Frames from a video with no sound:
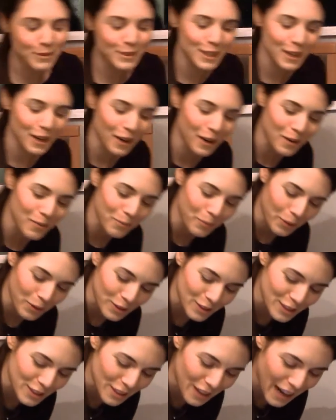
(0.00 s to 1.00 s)
her and
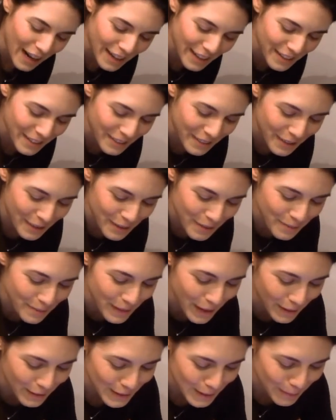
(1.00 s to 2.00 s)
pulls her out of the room.
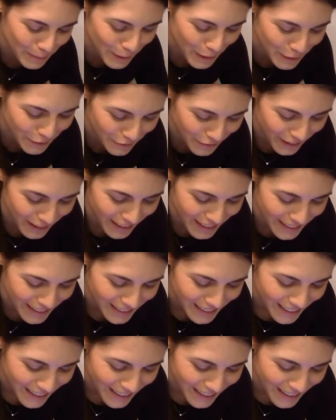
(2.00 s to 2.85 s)
That was pretty funny.